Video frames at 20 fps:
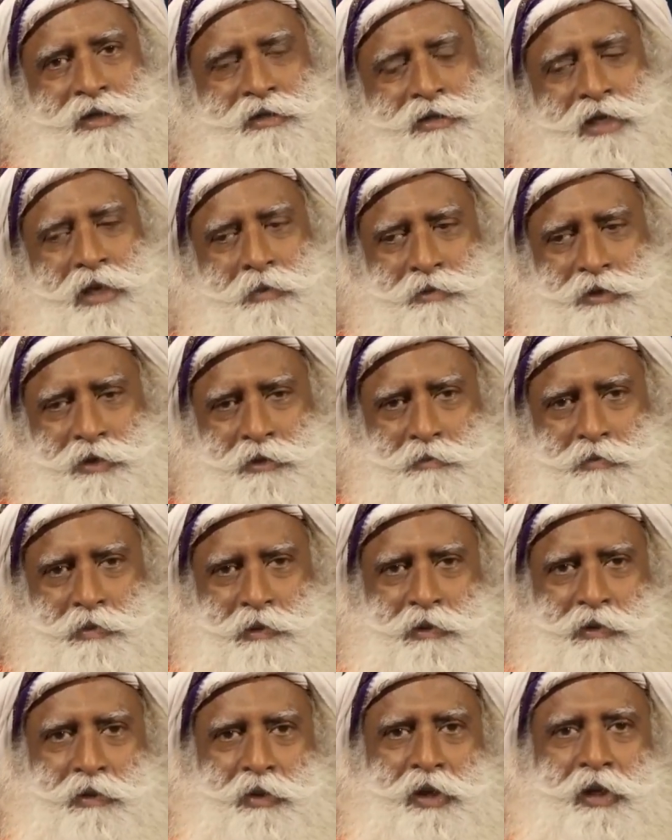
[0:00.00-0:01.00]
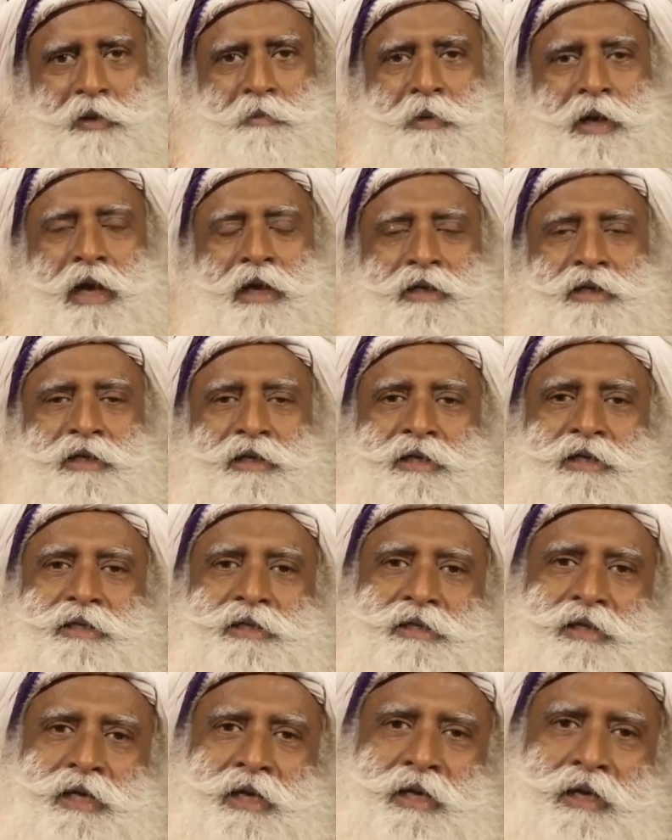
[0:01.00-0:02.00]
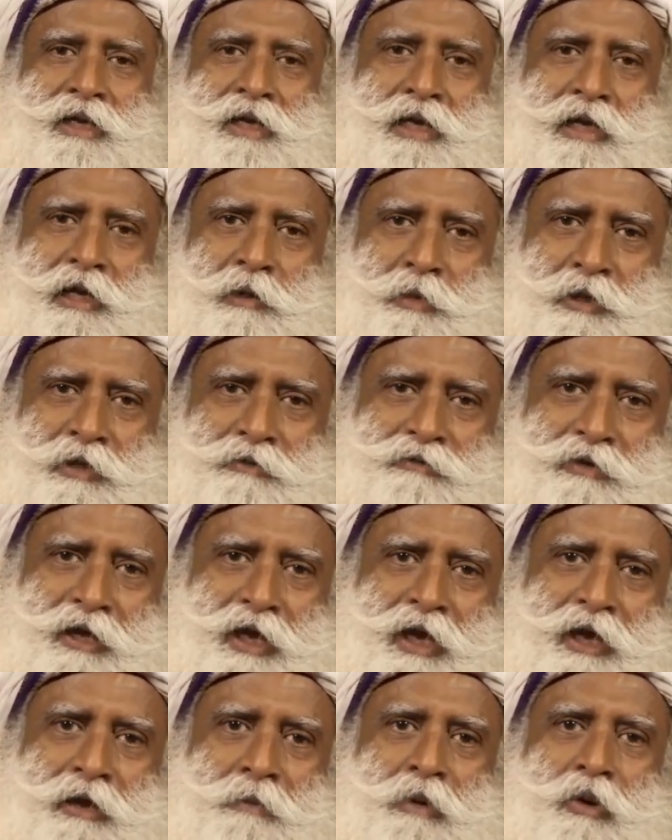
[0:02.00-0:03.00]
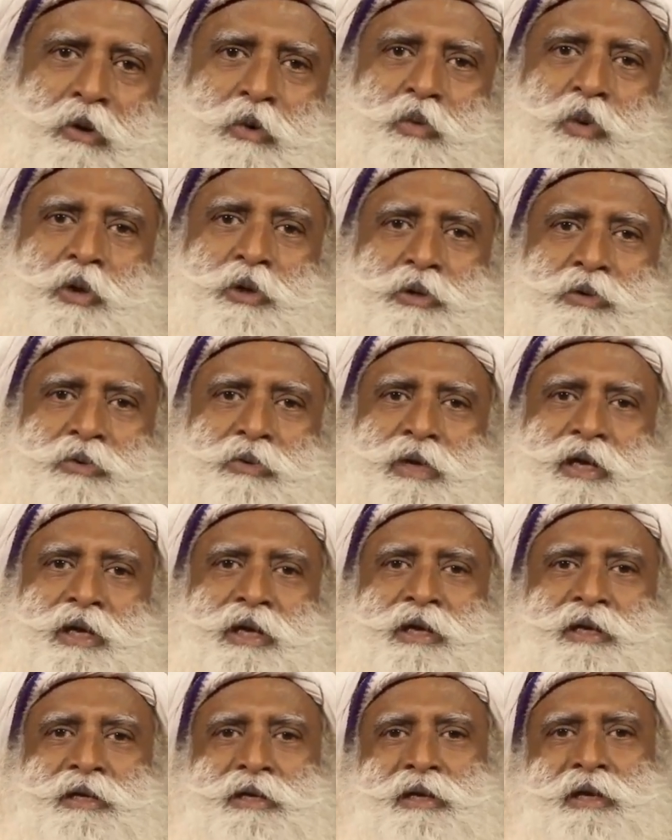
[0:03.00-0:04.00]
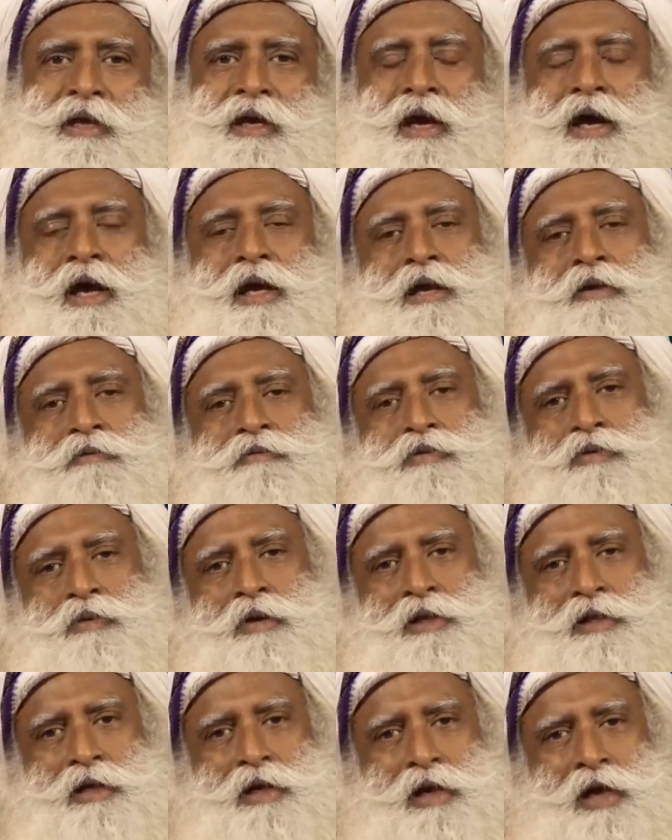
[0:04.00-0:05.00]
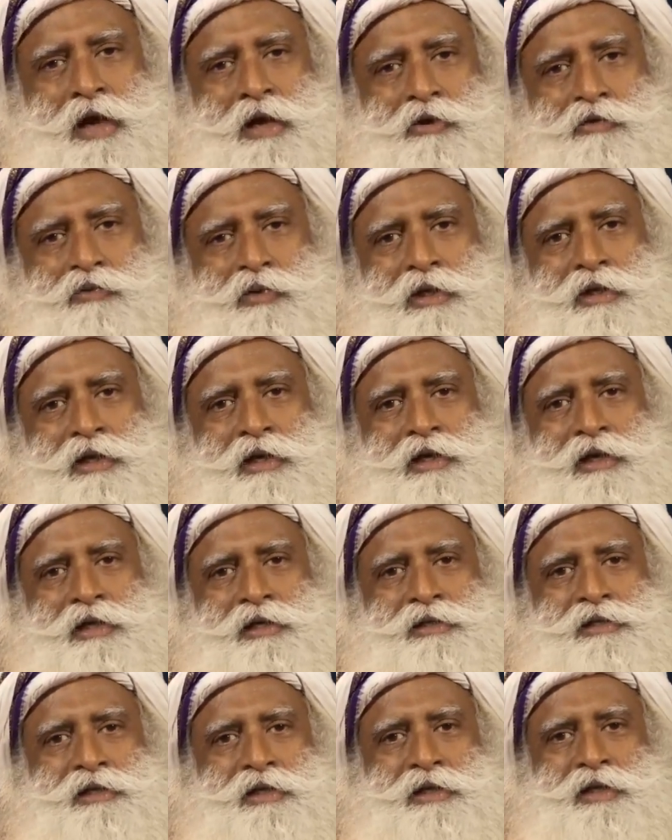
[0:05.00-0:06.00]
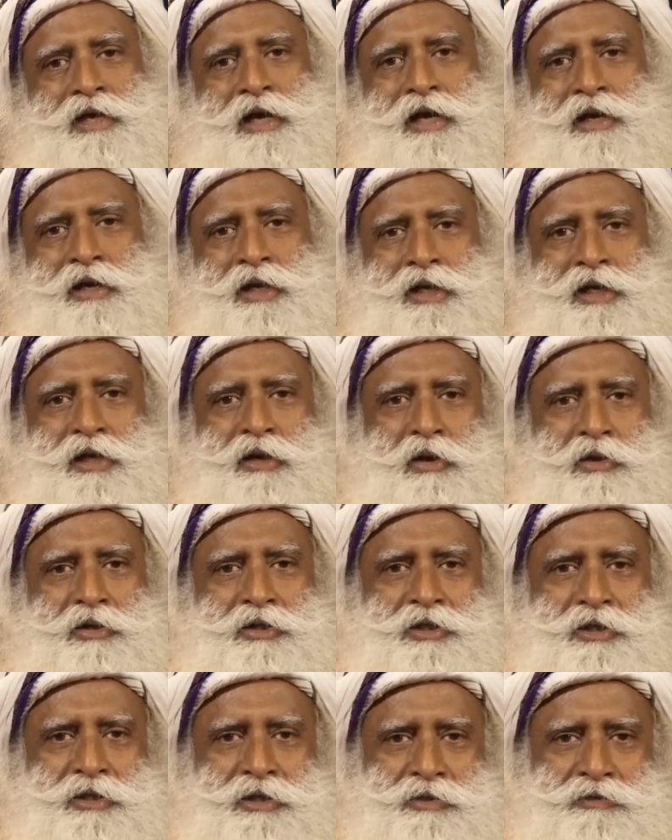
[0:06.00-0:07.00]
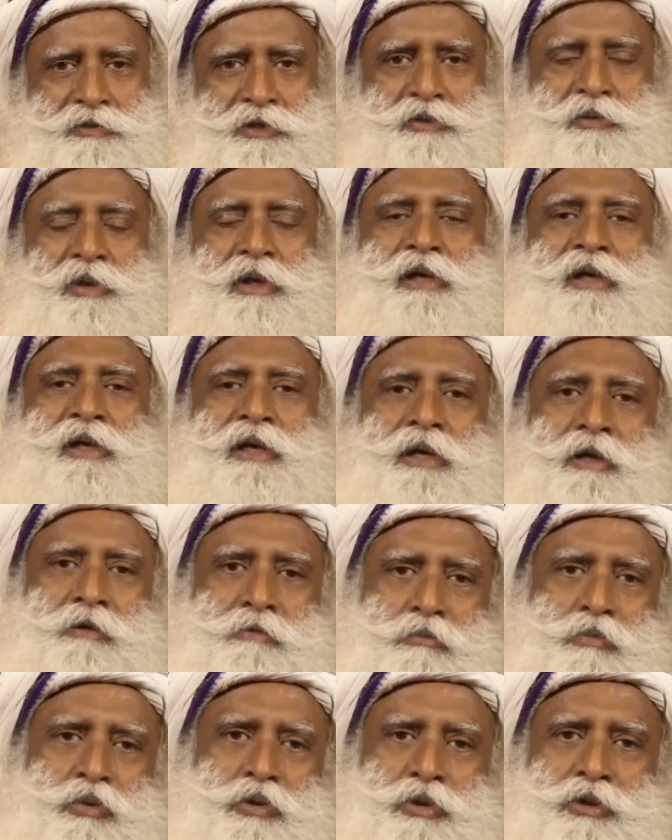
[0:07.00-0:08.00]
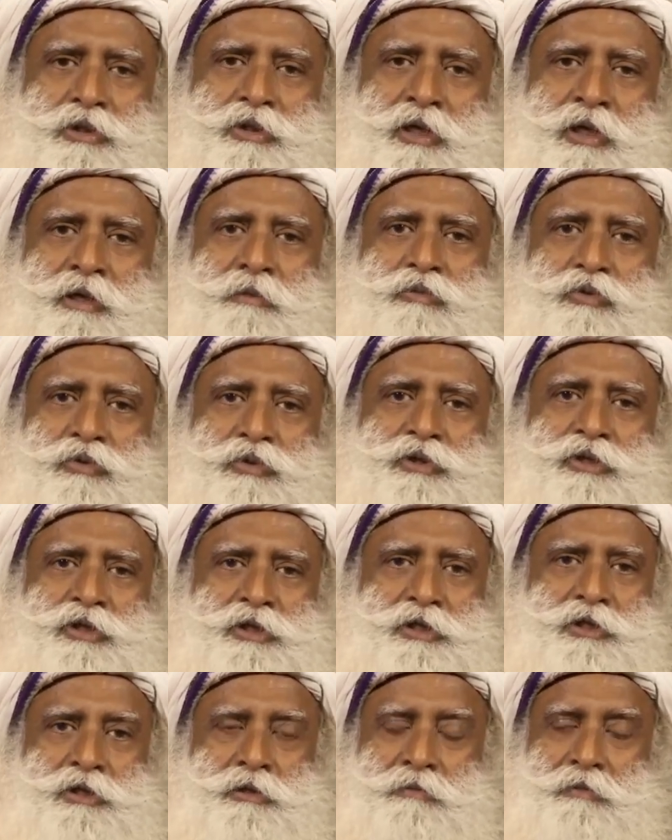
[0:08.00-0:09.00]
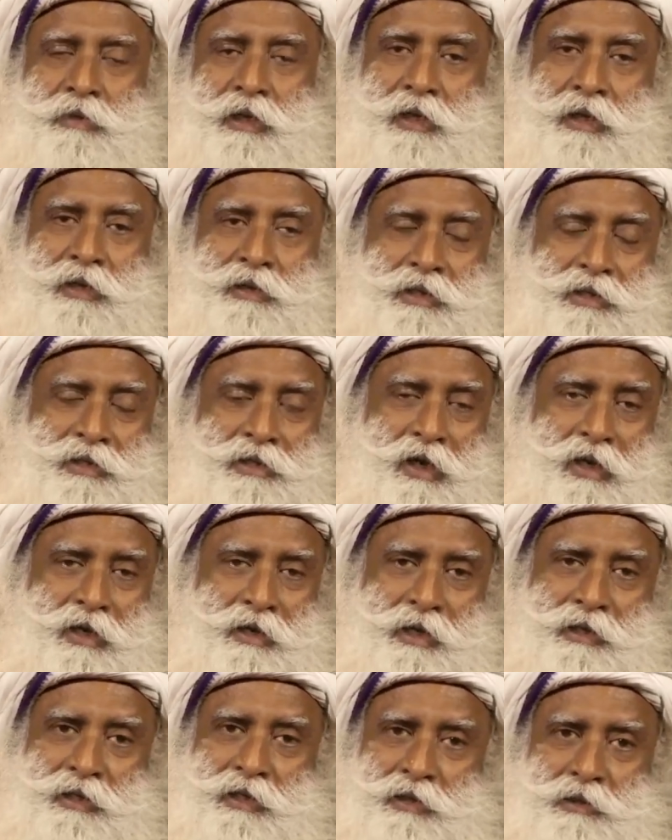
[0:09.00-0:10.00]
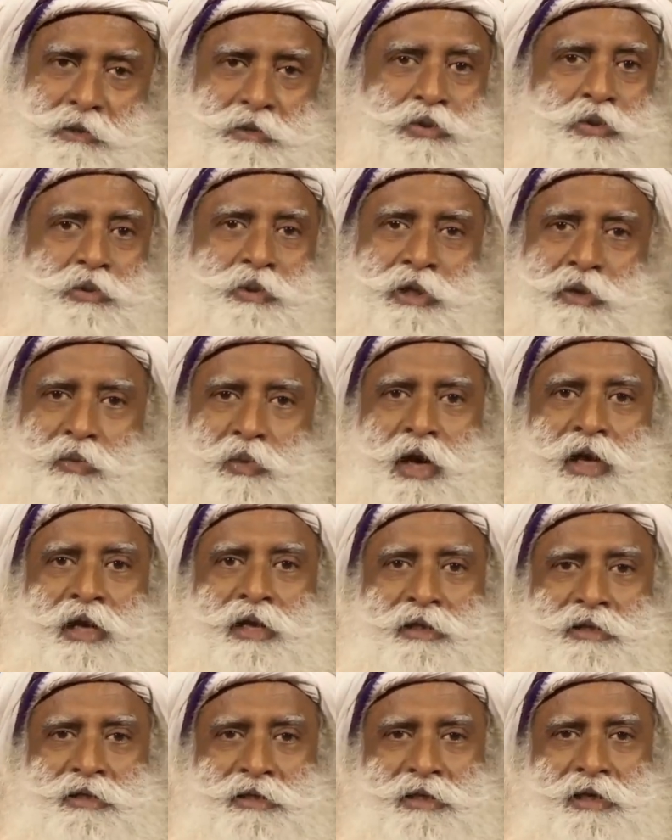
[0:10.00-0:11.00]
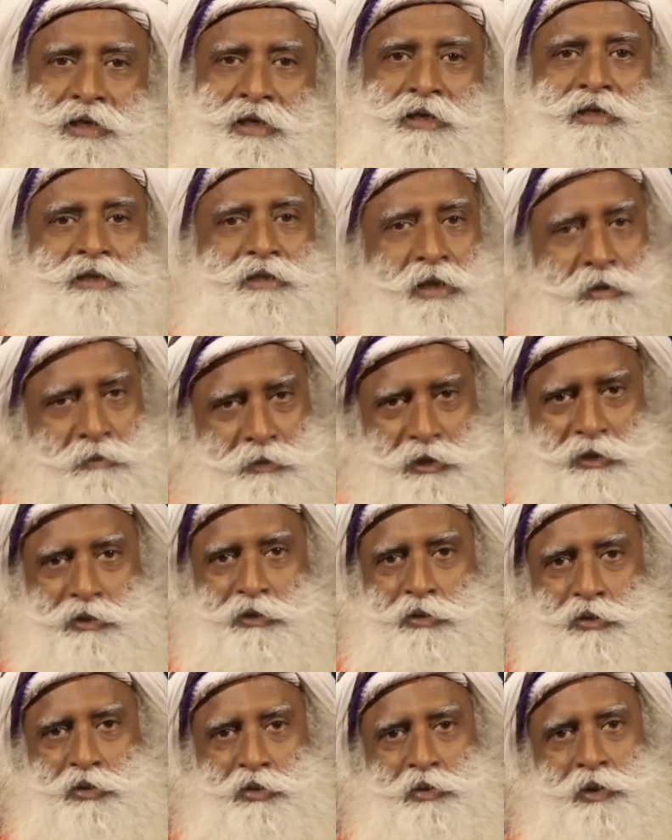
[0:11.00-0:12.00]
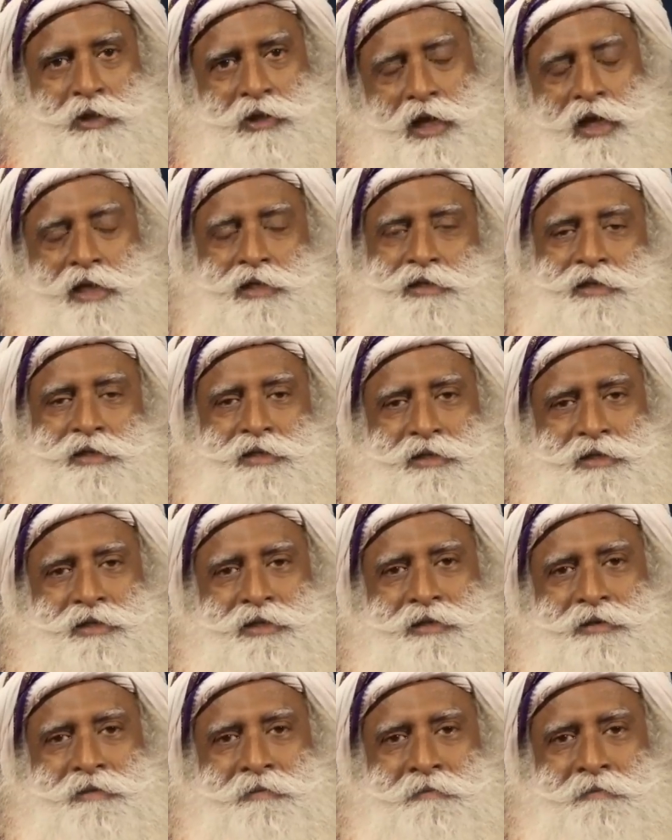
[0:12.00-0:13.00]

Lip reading: Some simple yogic practice, little bit of care about what you eat, and a few other Ayurvedic and Siddha concoctions which will boost the immune system. This got nothing to do with the virus. something to do with us.